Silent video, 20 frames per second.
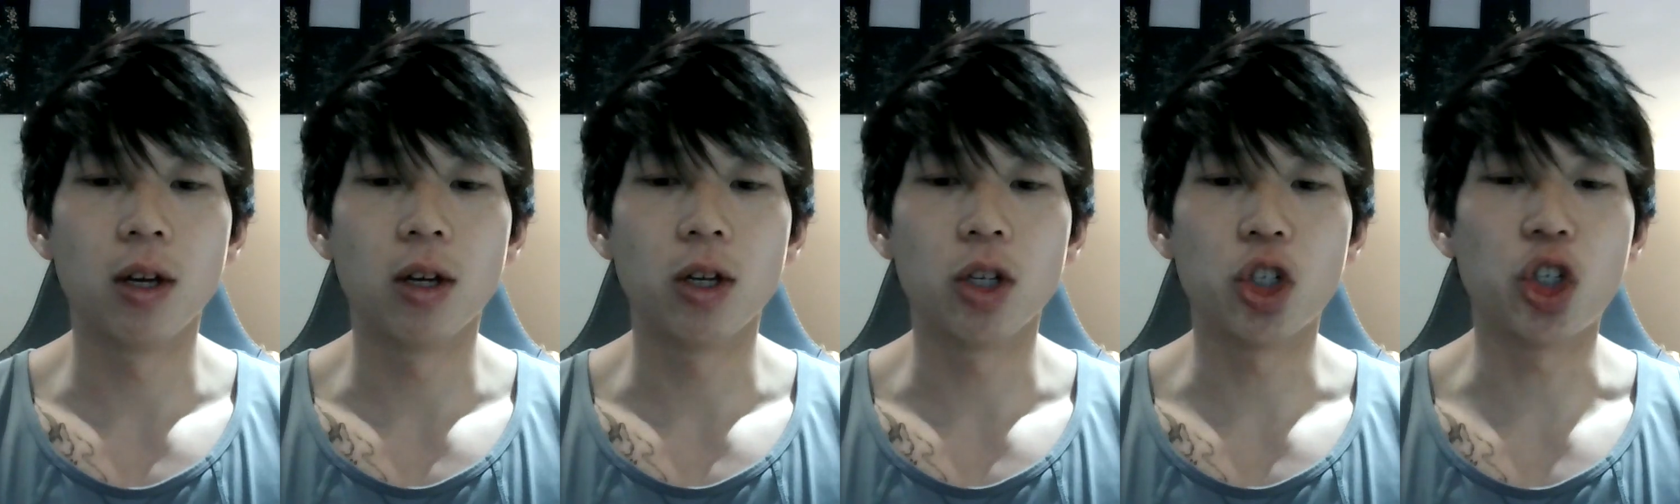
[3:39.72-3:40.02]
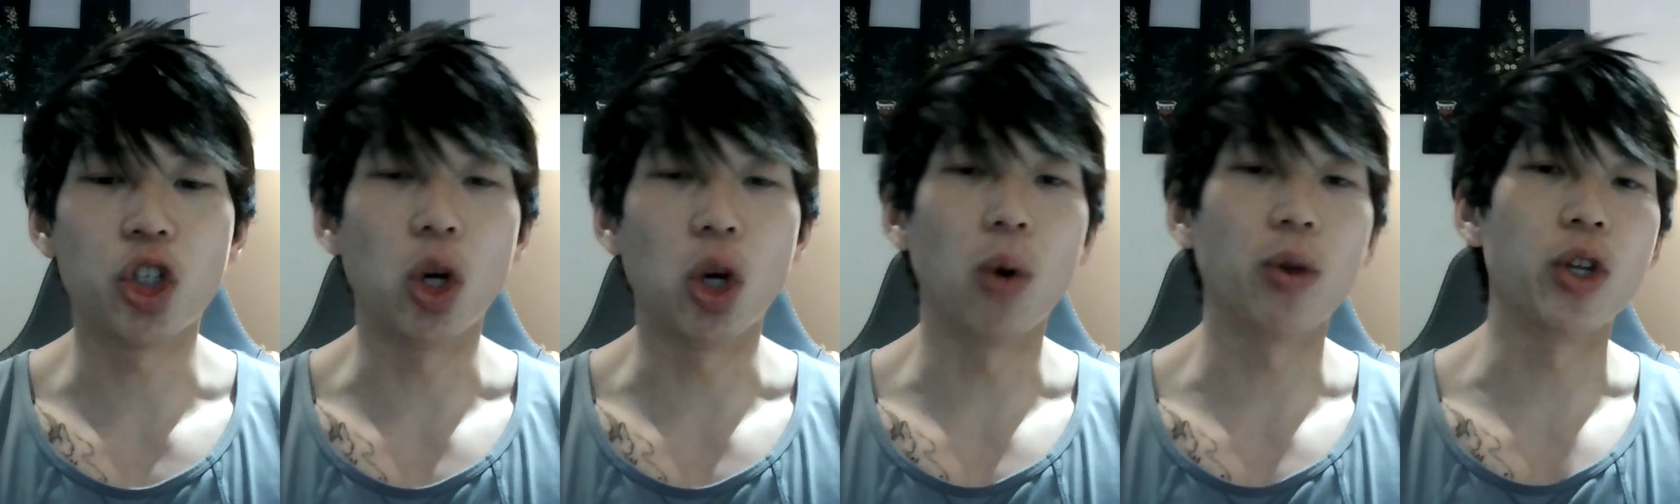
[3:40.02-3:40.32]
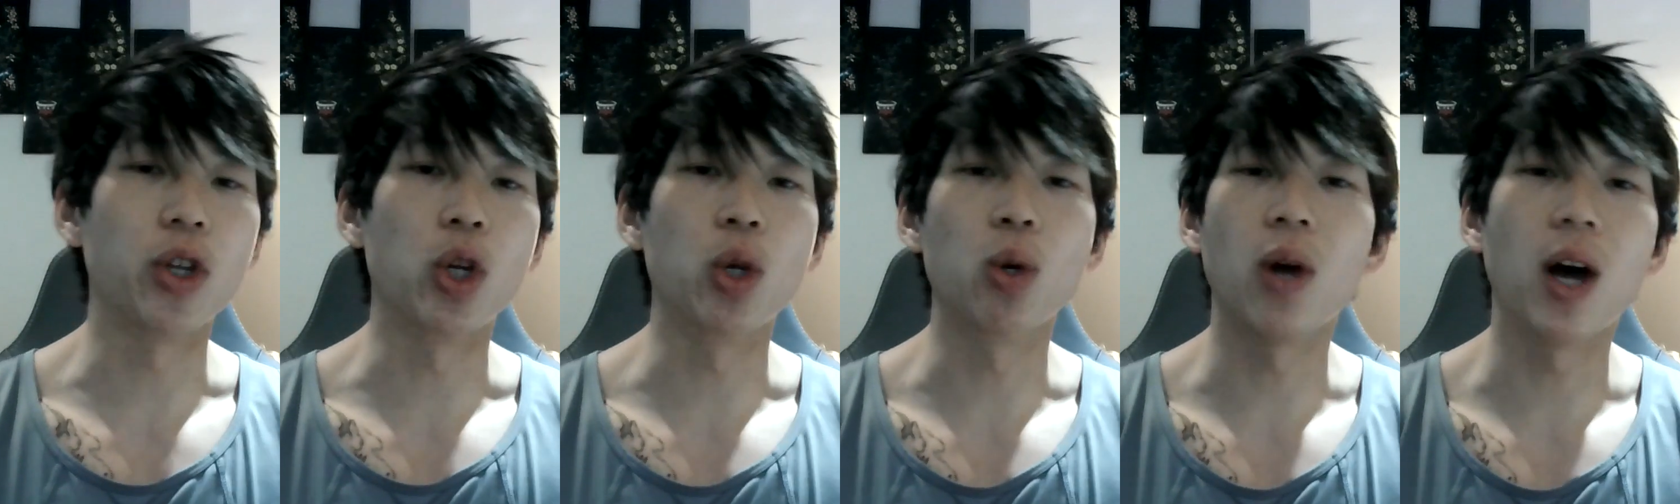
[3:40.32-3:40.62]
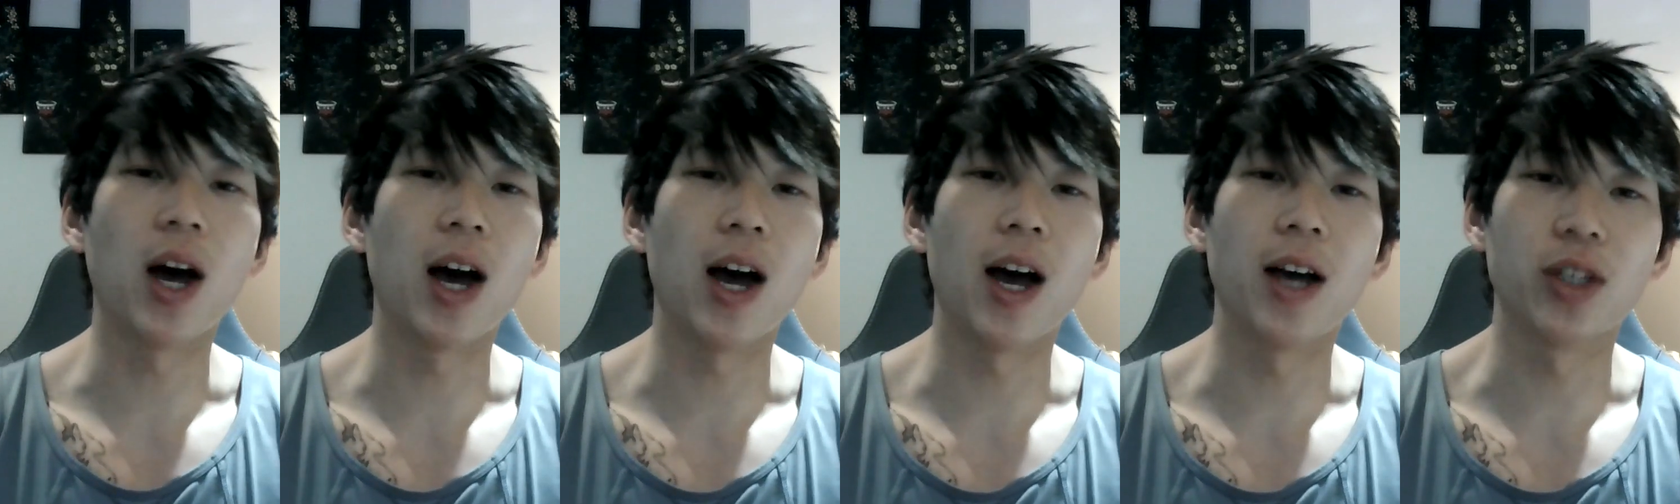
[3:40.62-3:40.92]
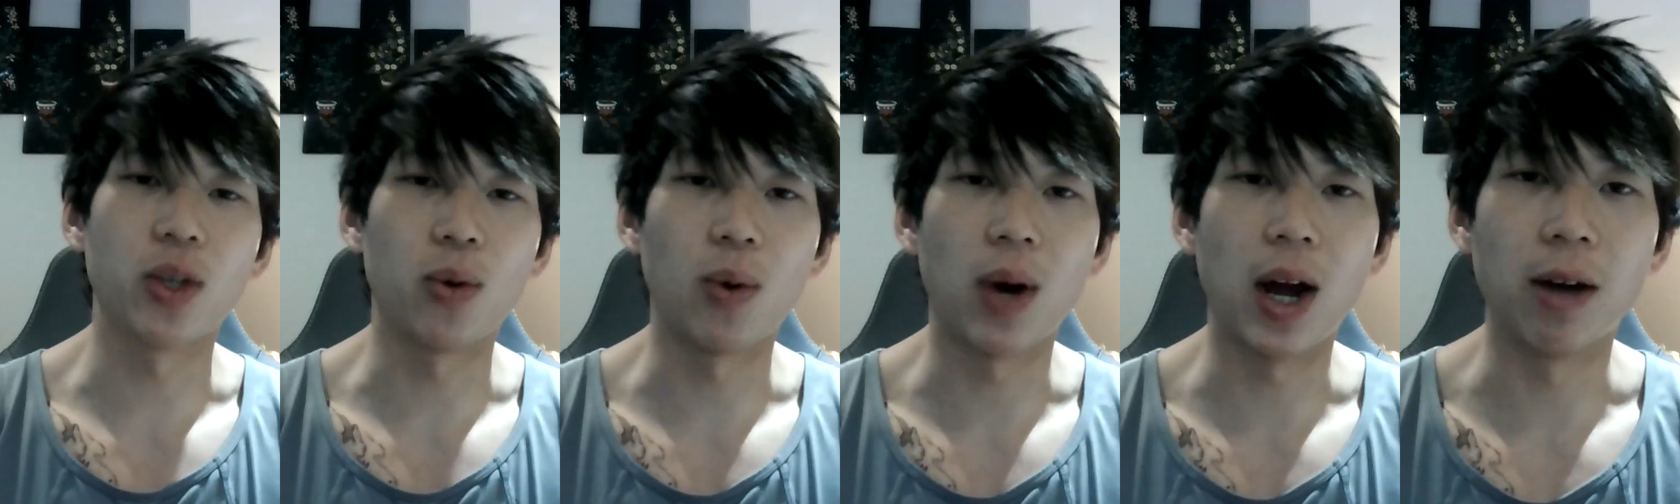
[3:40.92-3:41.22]
show the new
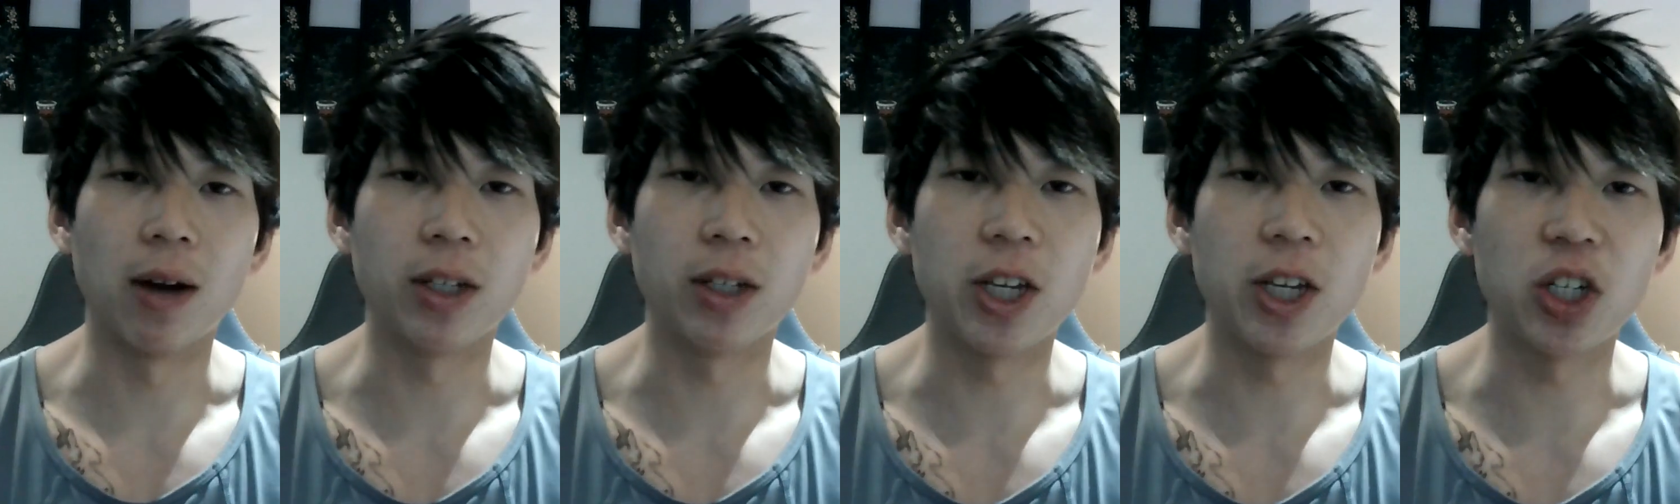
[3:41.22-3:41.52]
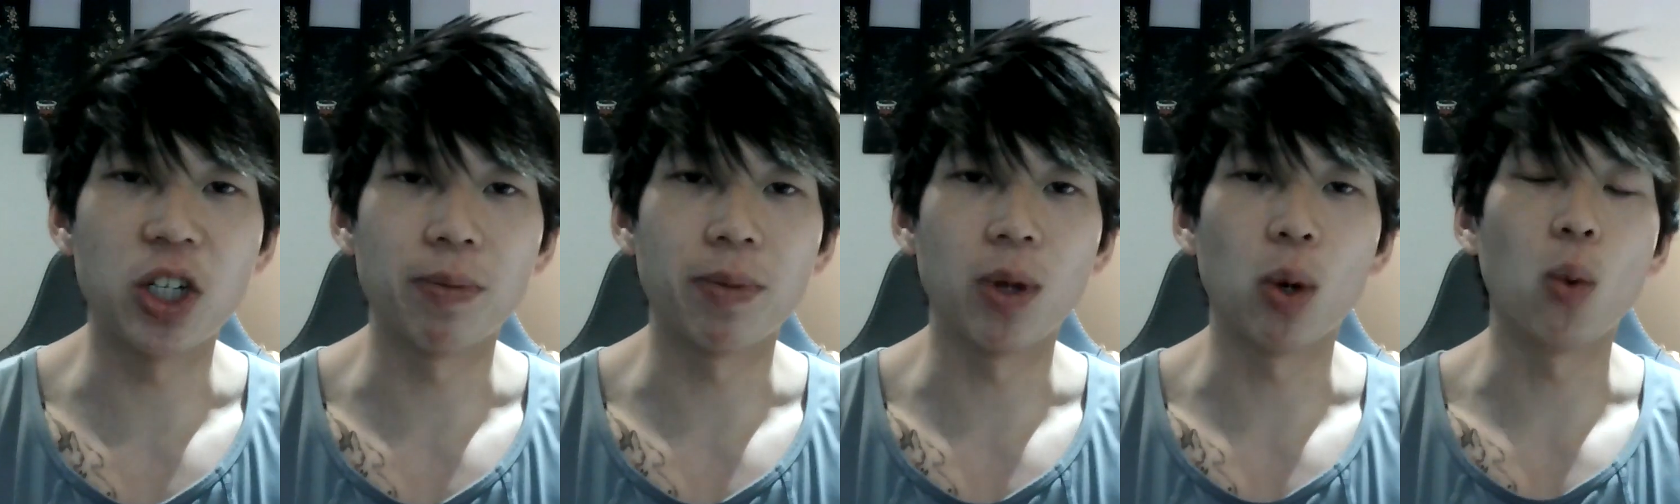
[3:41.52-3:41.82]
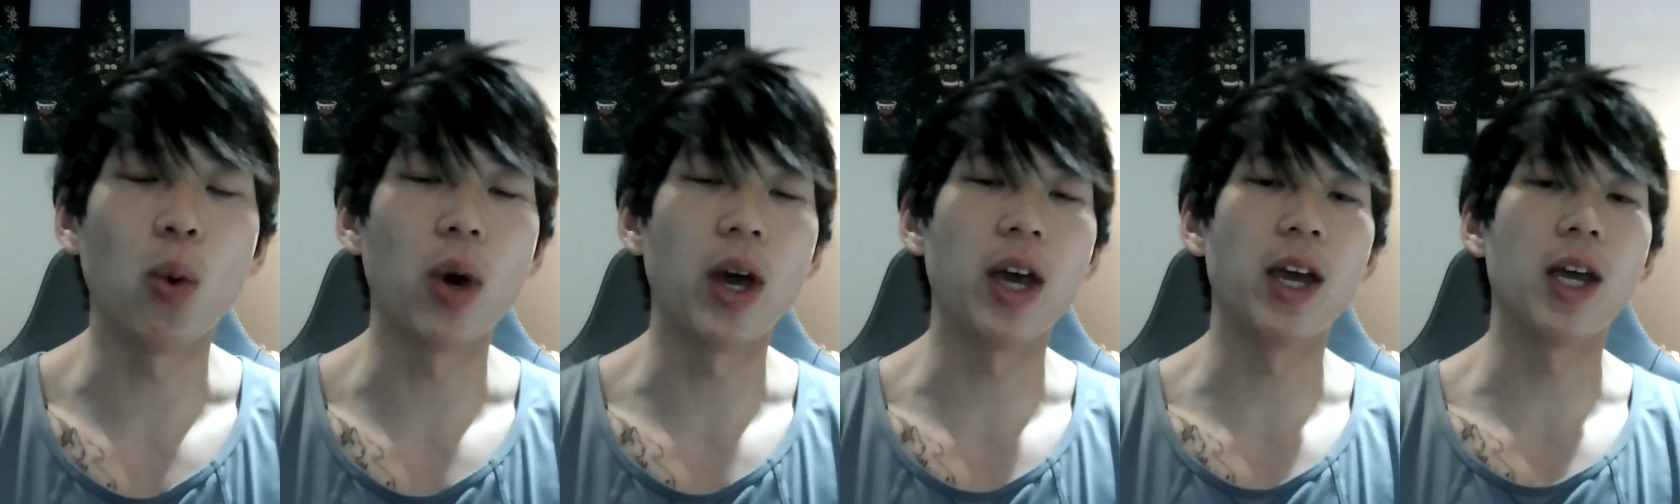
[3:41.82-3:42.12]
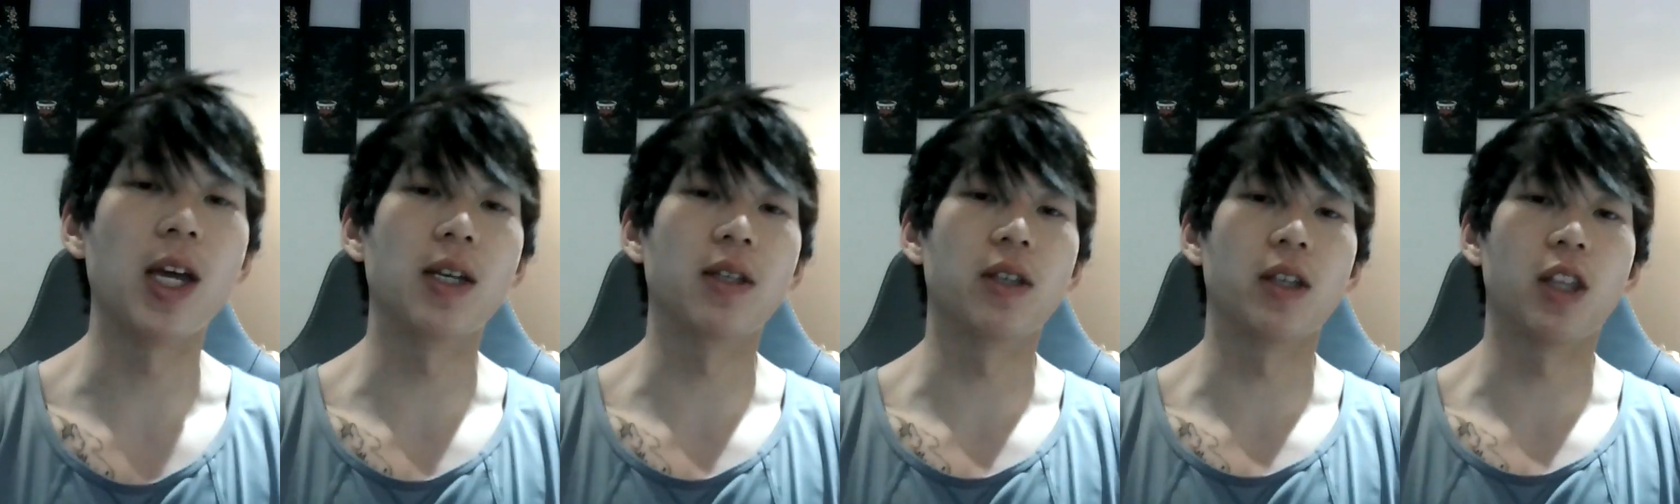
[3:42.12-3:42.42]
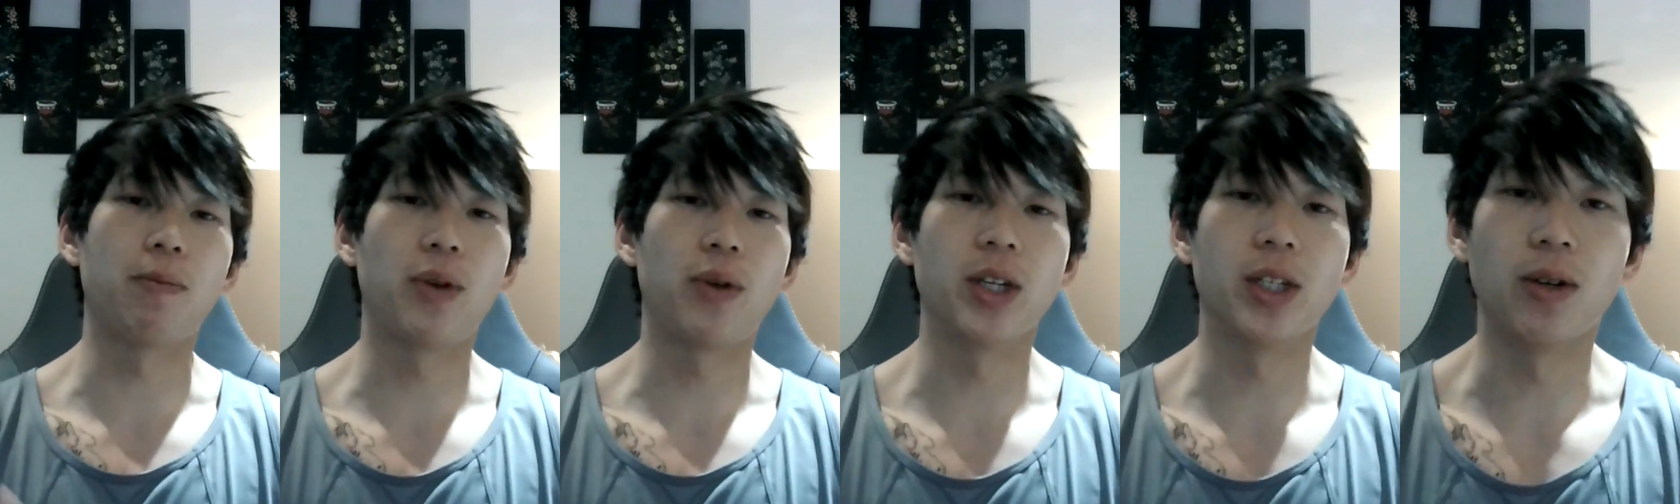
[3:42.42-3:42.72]
guys around, teach them the ways of
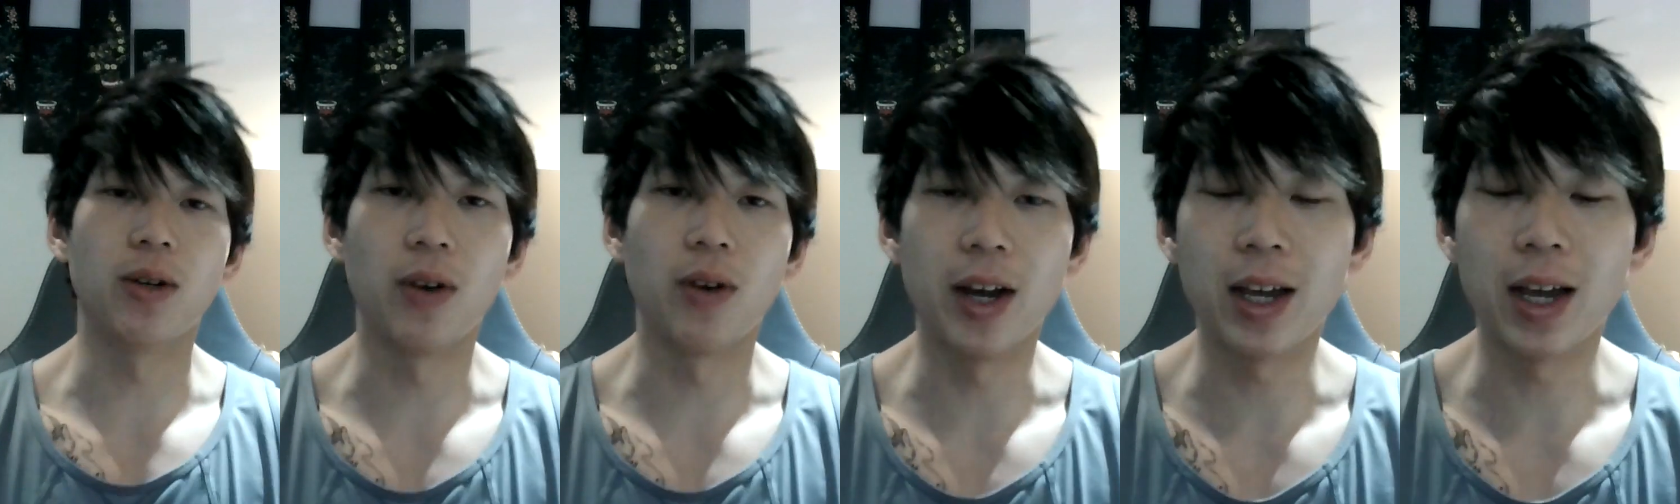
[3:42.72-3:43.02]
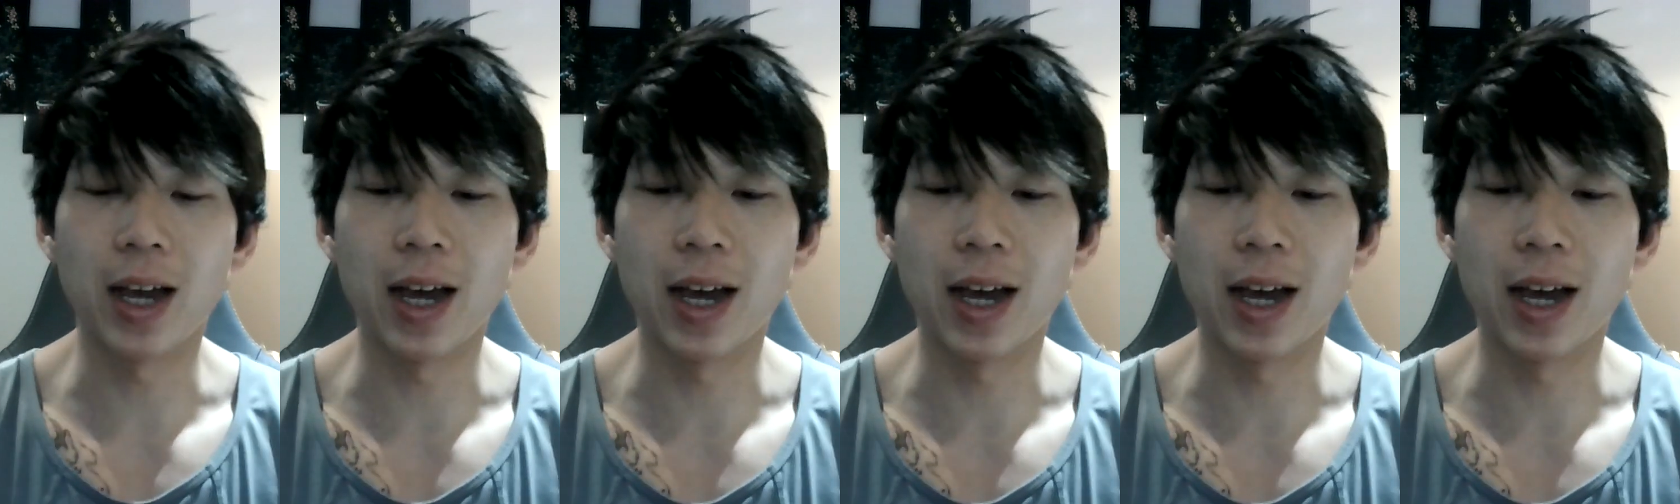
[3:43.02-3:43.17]
the prison, right?